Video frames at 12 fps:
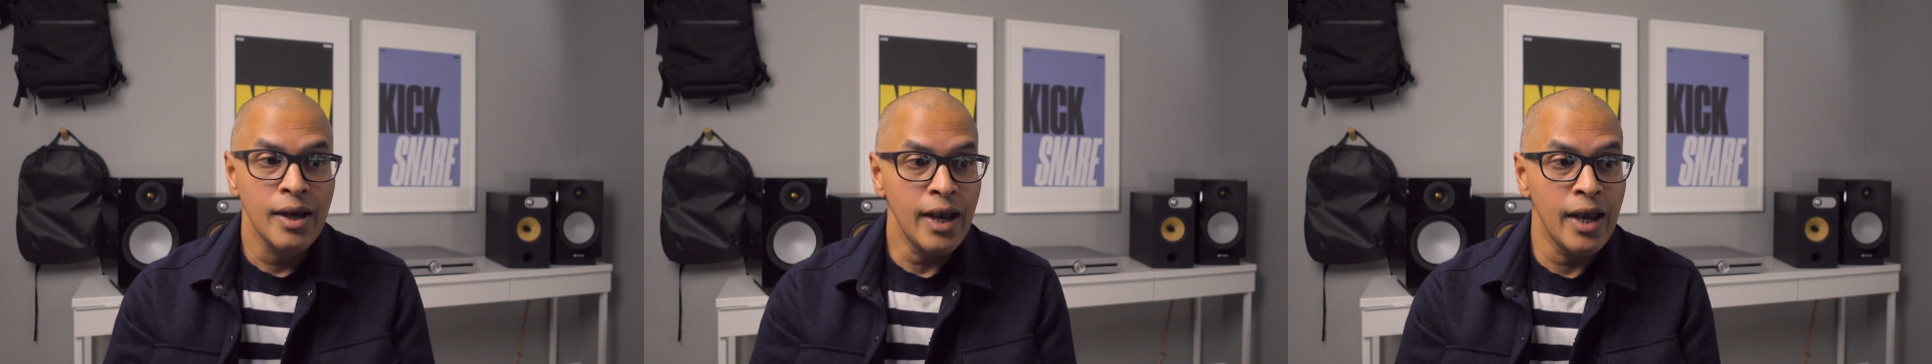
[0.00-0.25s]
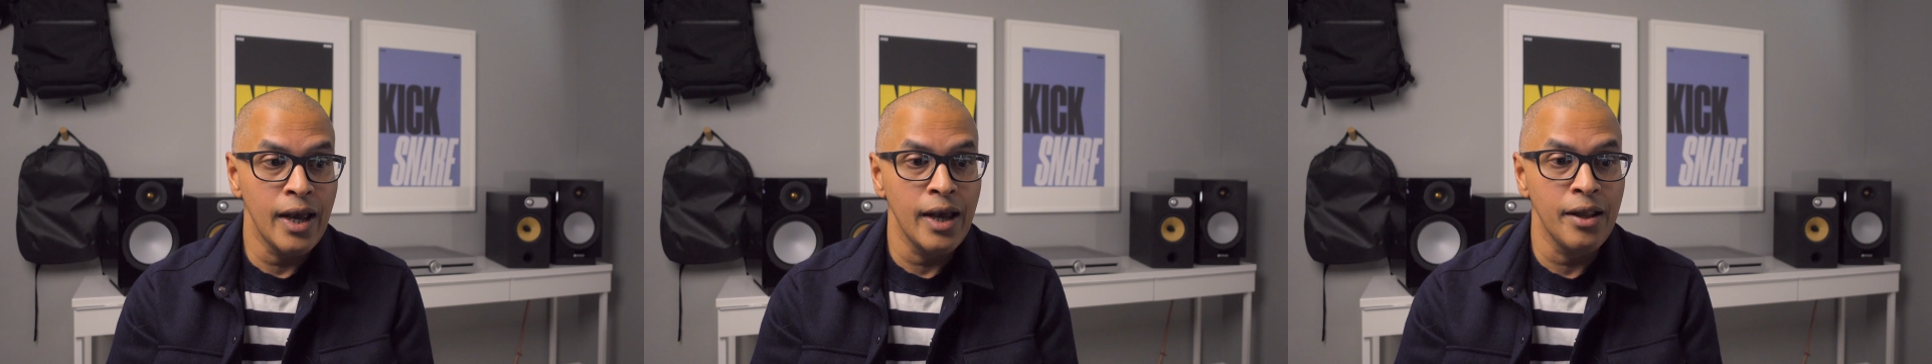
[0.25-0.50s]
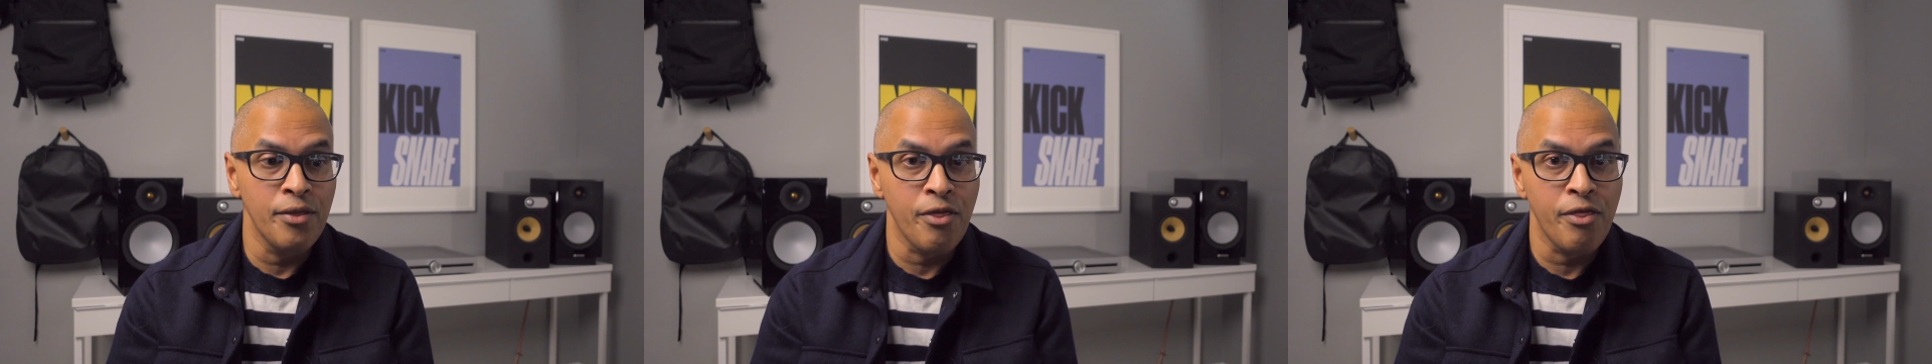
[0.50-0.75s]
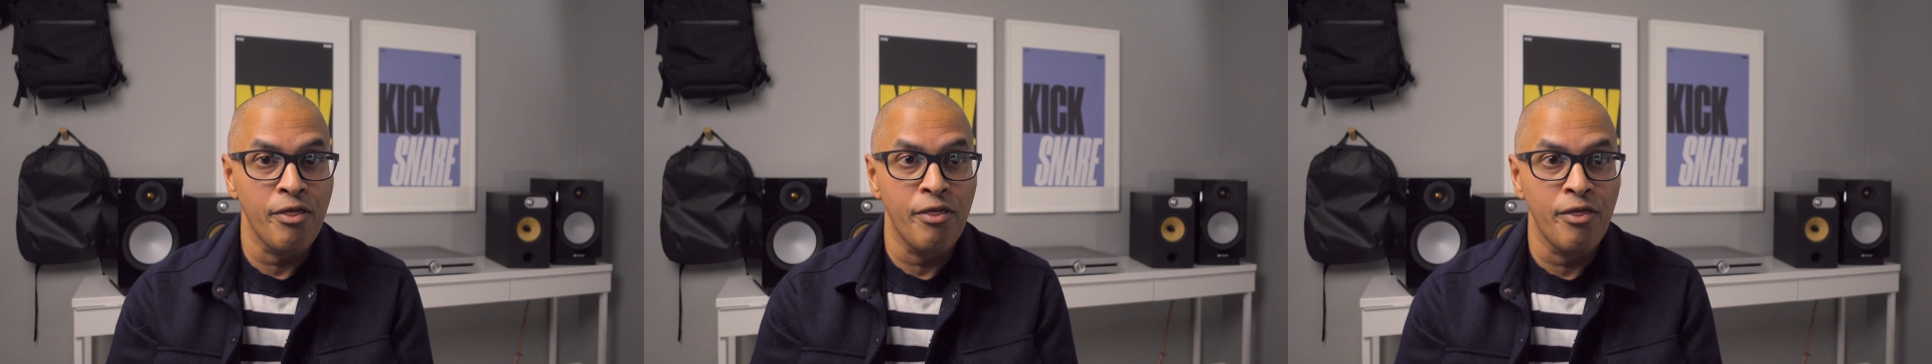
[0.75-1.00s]

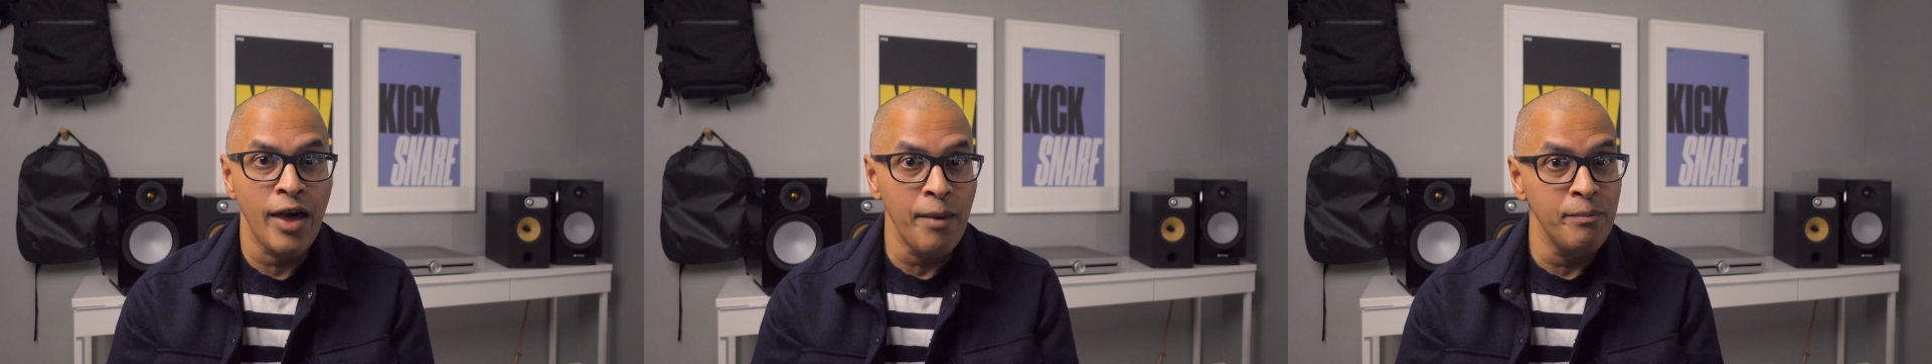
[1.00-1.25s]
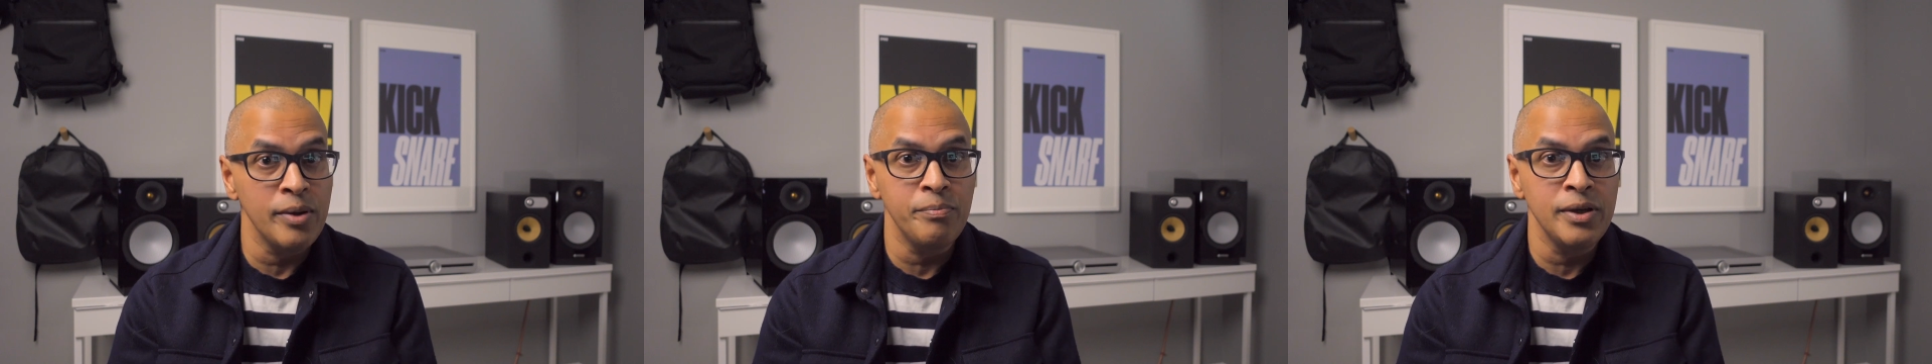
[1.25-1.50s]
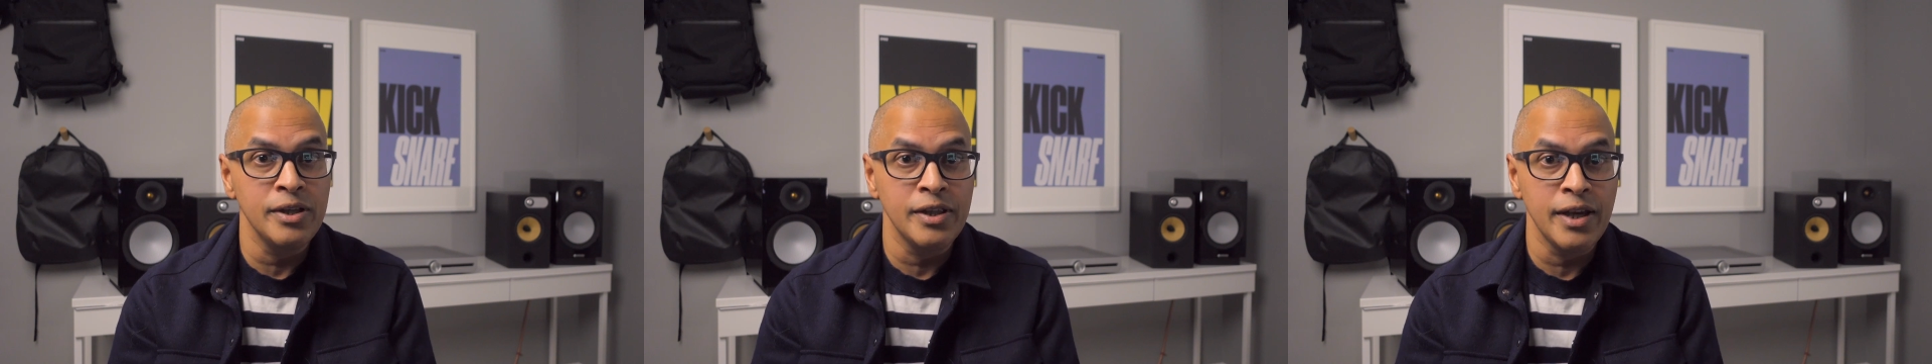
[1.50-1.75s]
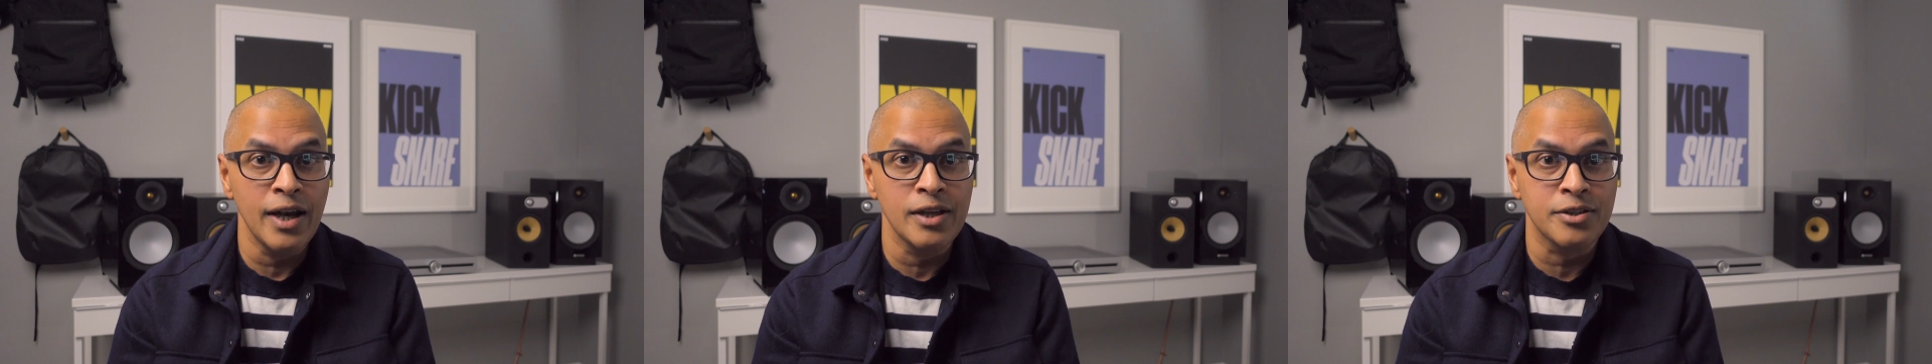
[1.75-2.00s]
and that bit me in
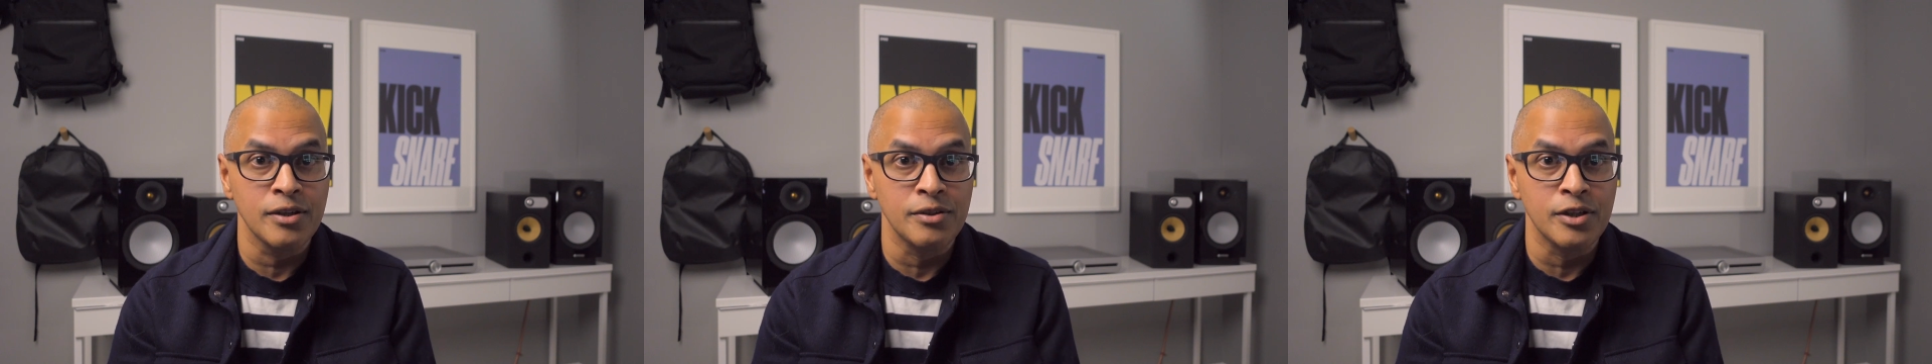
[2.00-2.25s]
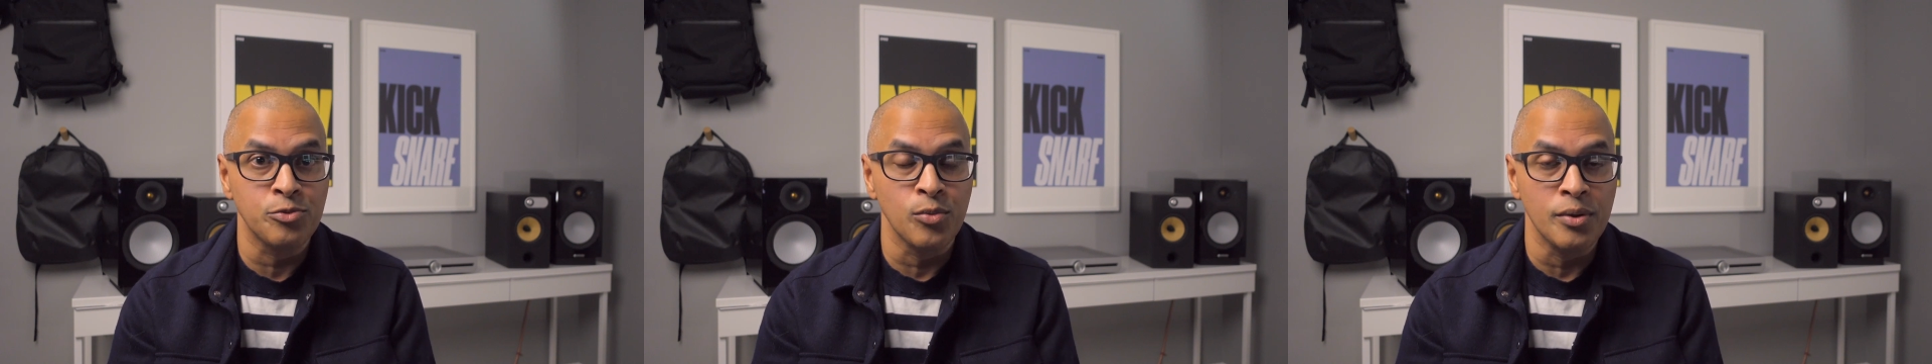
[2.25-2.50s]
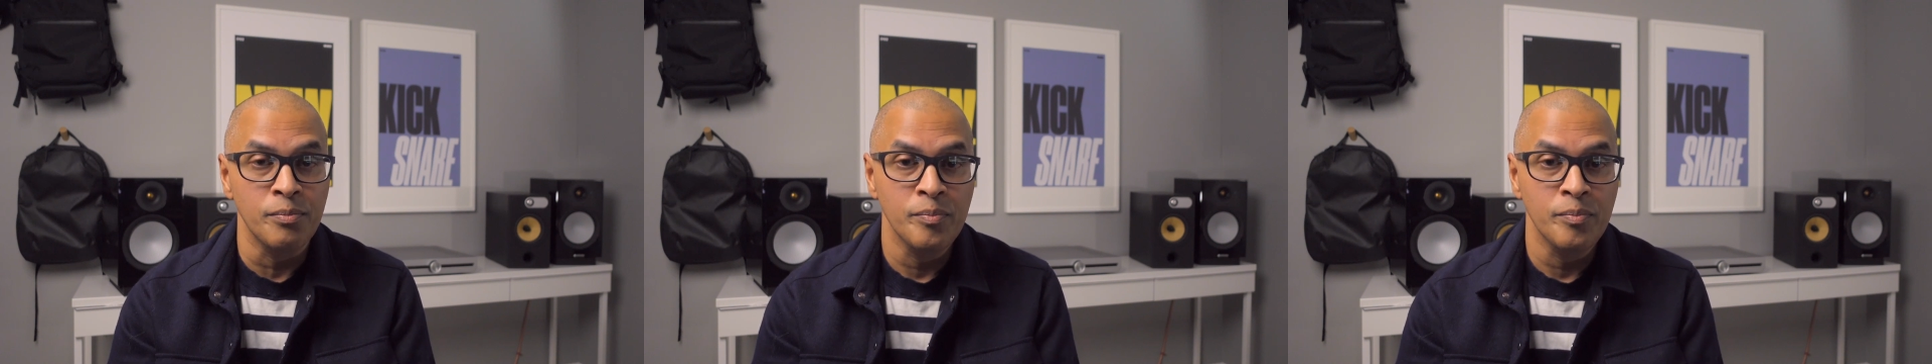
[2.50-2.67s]
the ass on this one